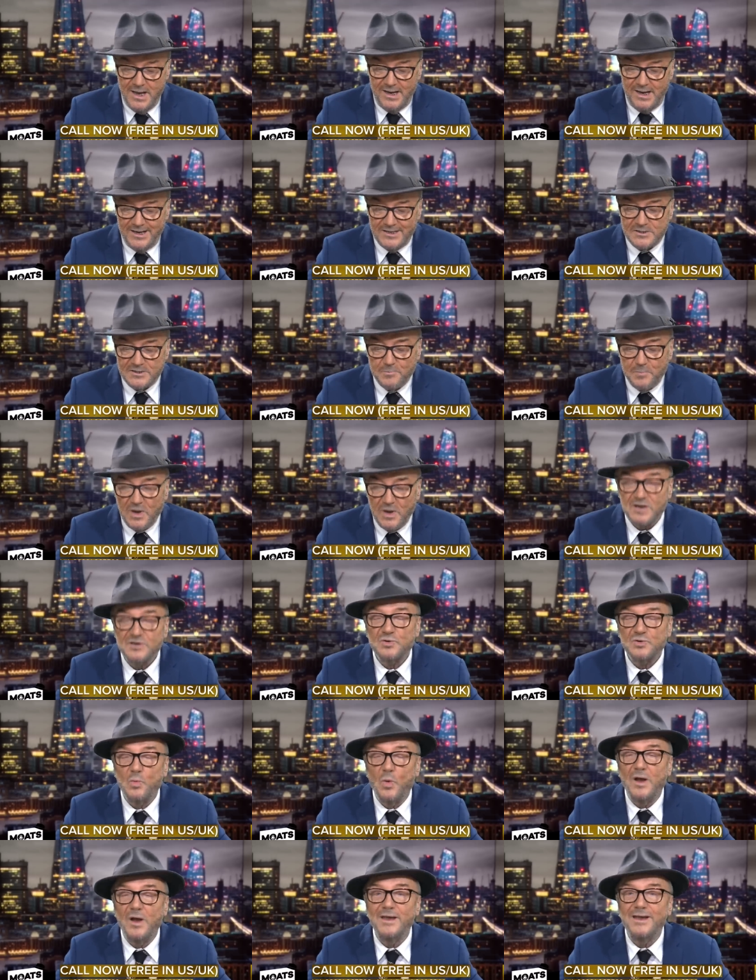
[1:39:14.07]
It's
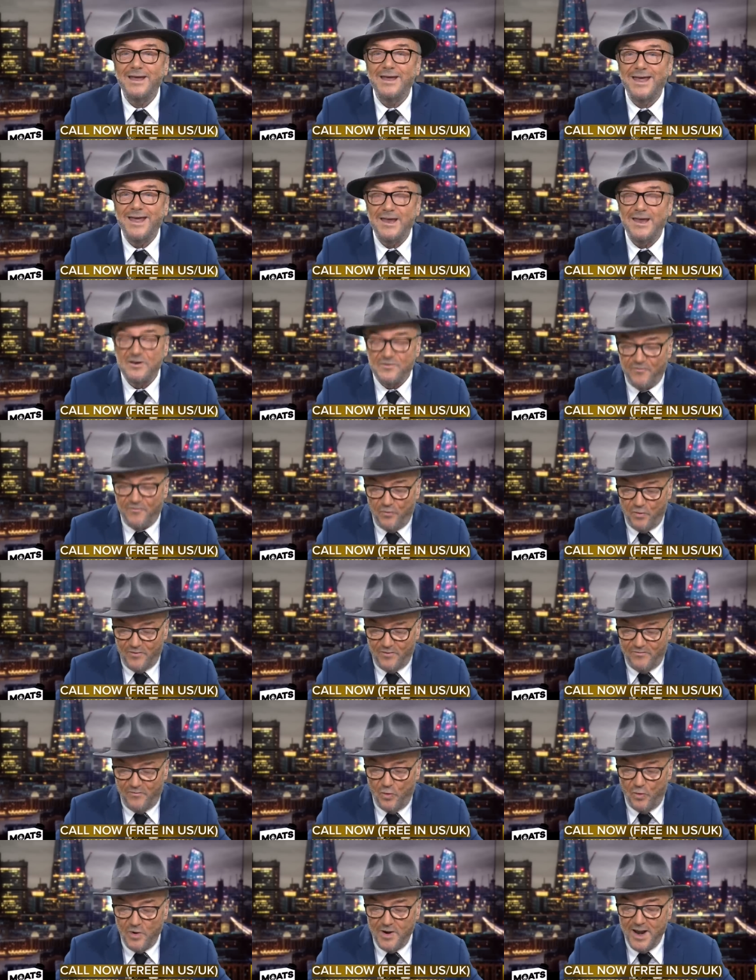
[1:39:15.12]
+1
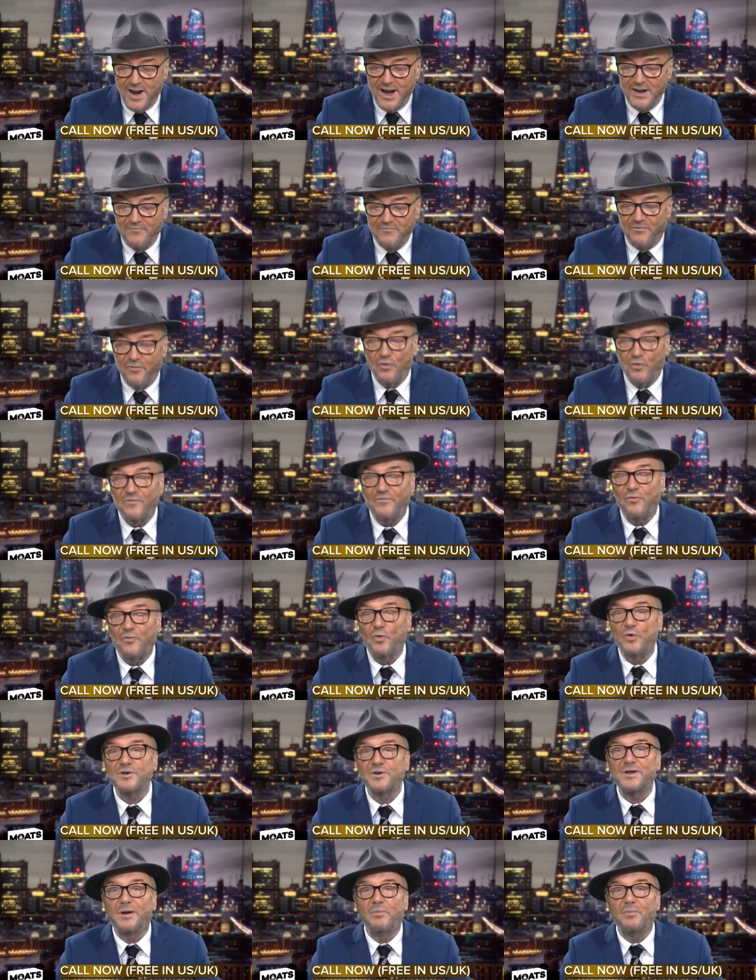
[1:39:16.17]
844 944
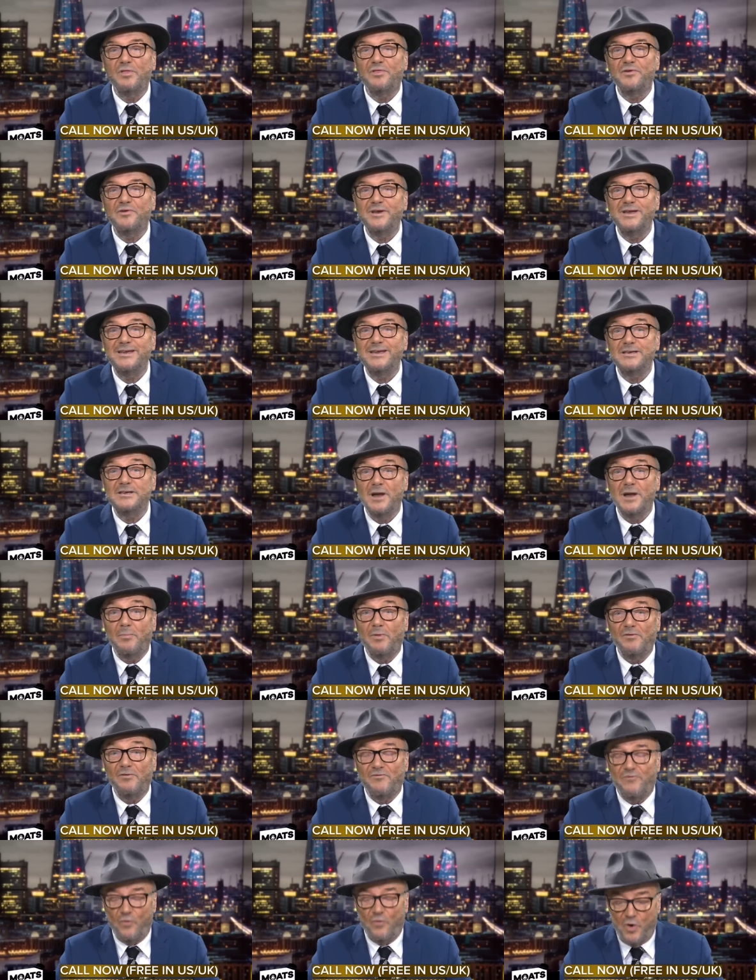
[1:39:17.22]

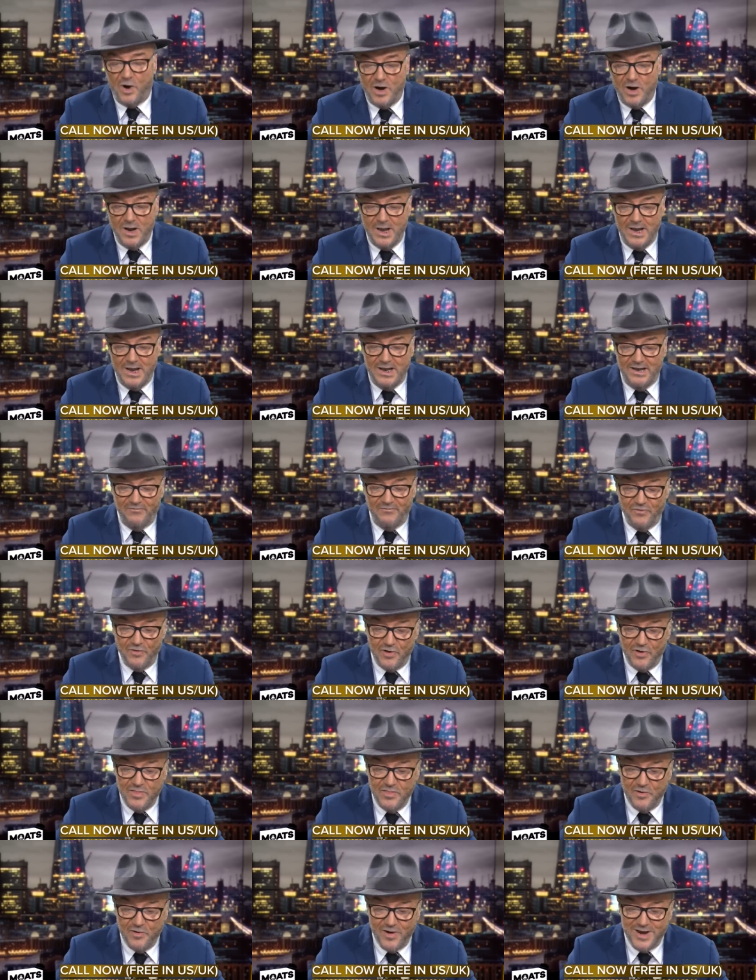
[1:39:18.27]
3344. If you're
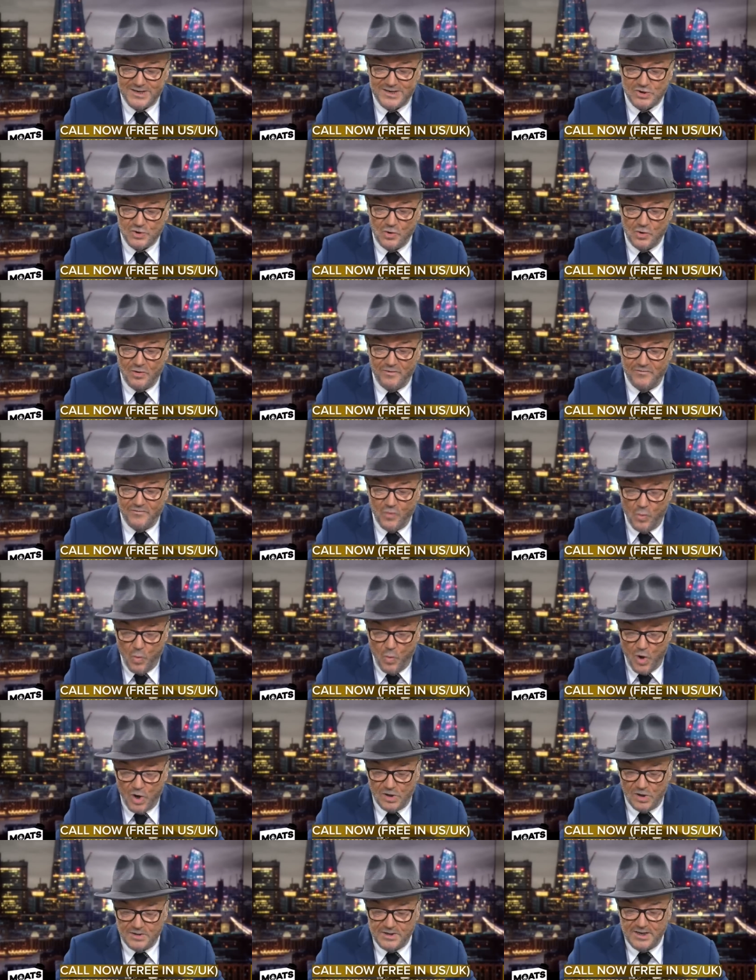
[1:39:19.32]
in the rest of the
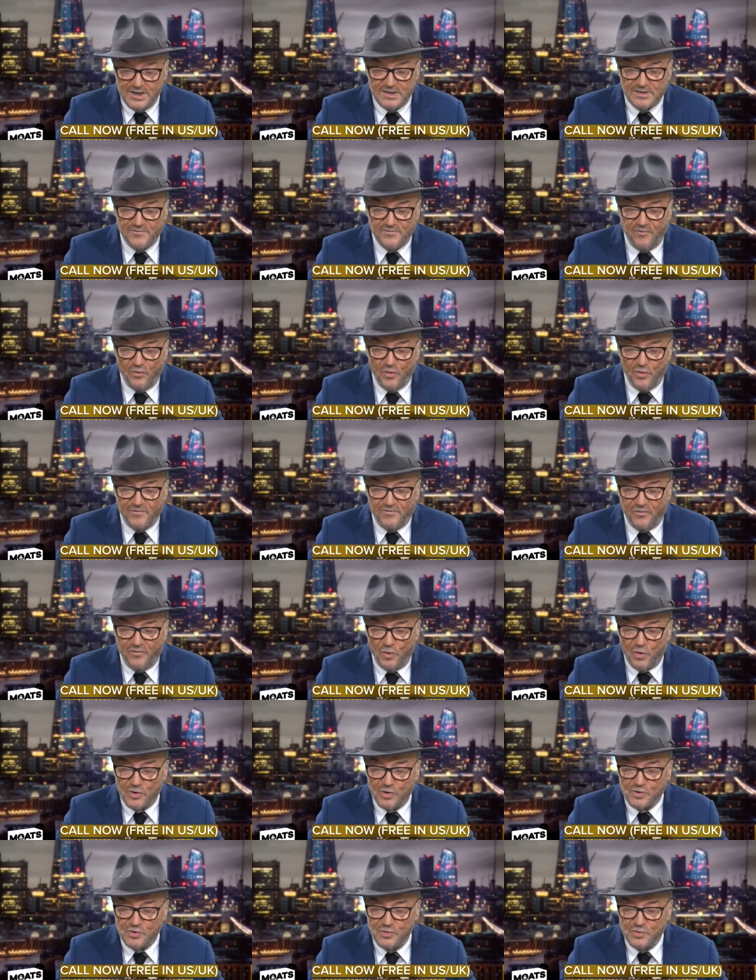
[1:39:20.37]
world, it's
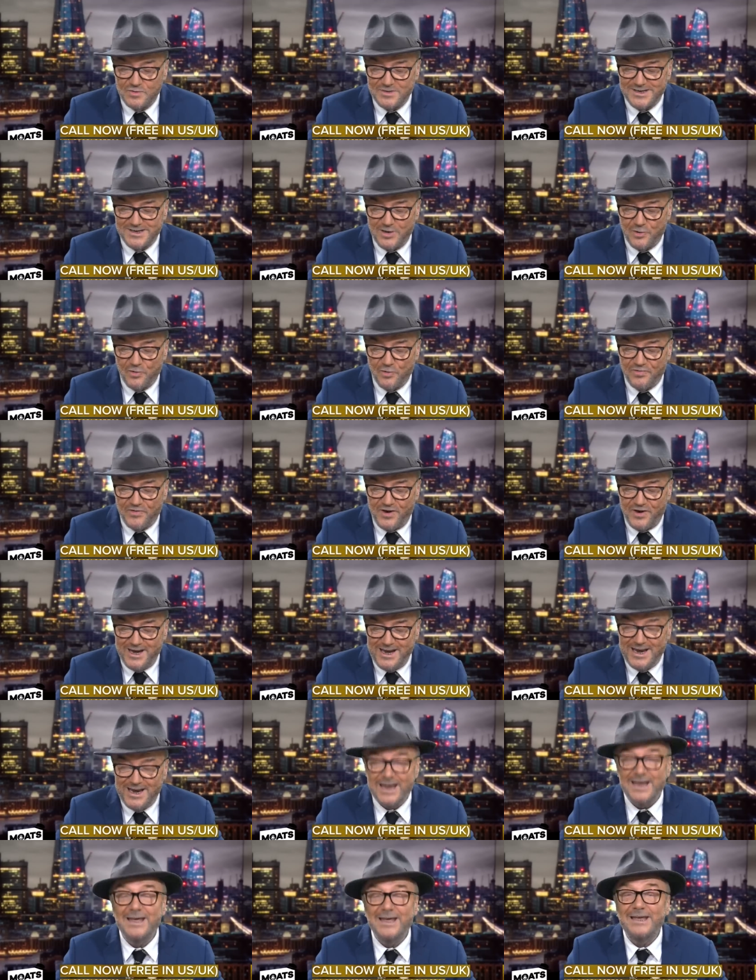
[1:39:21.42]

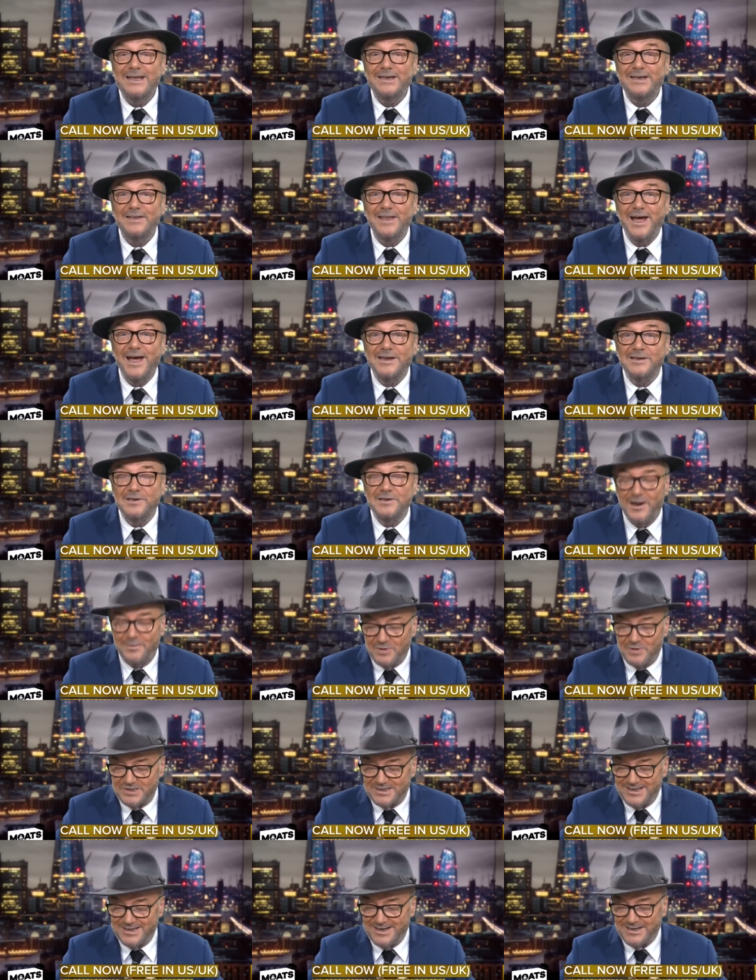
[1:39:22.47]
44203
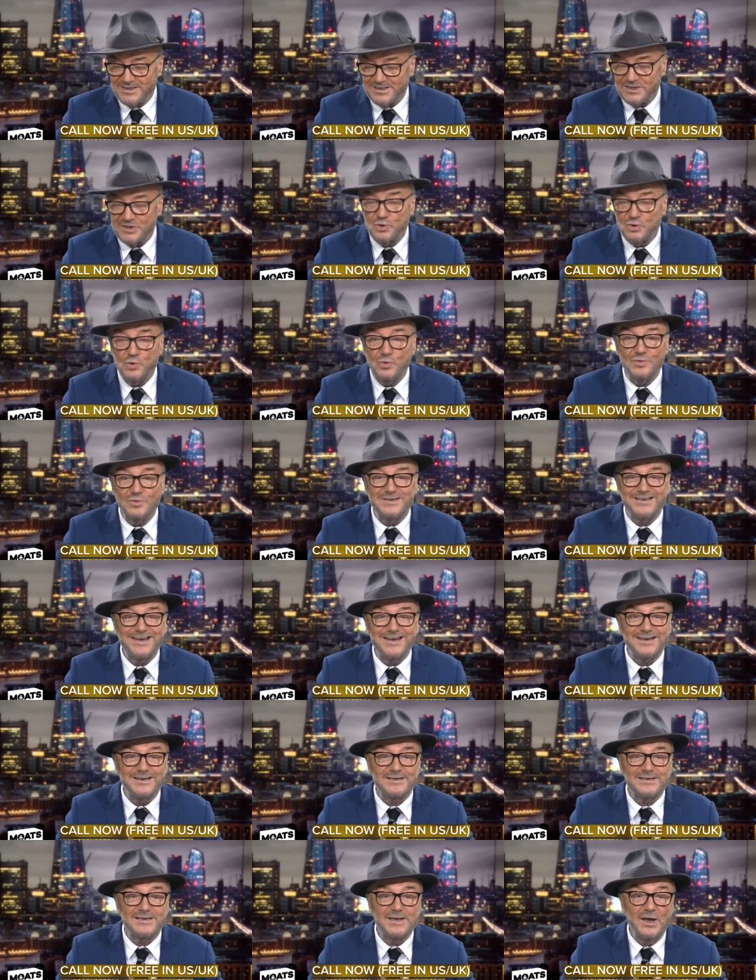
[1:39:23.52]
966
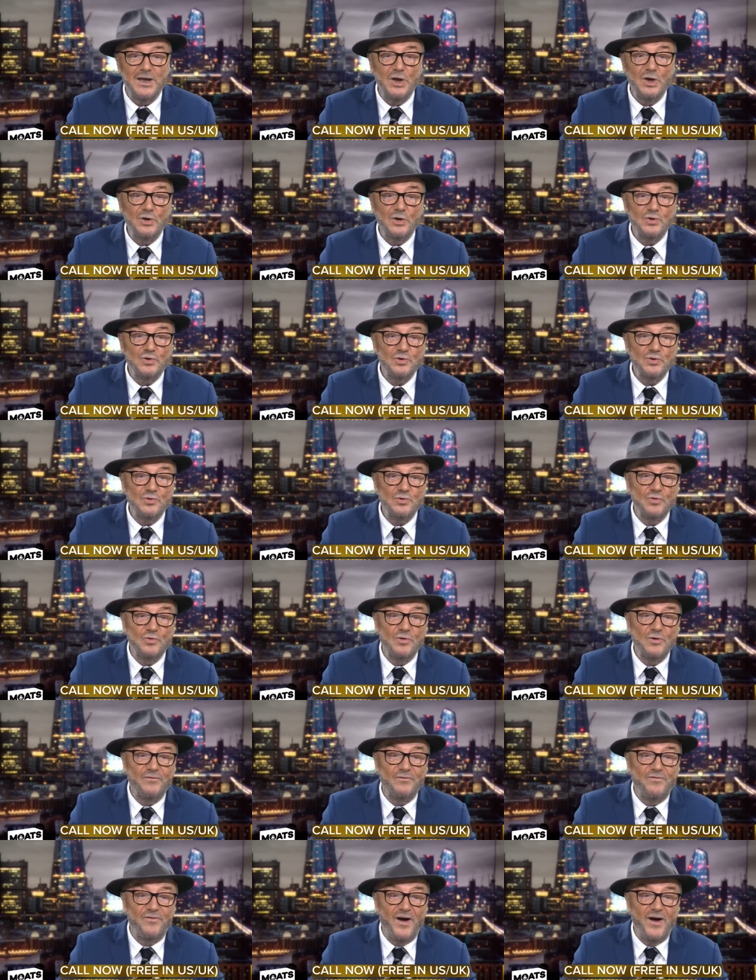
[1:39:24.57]

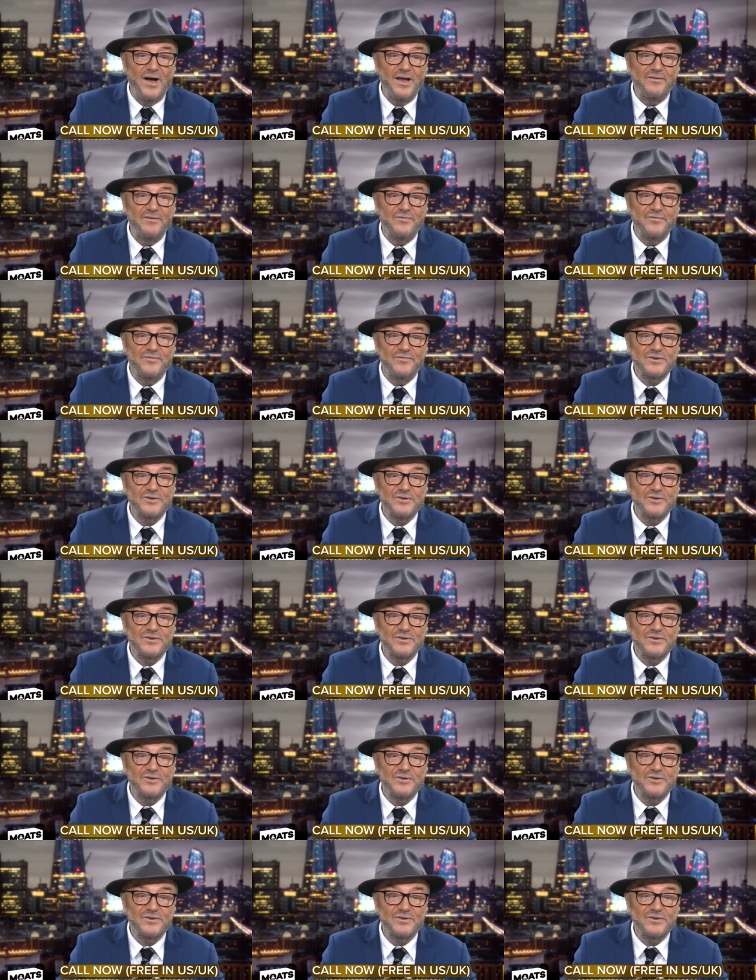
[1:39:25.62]
2625.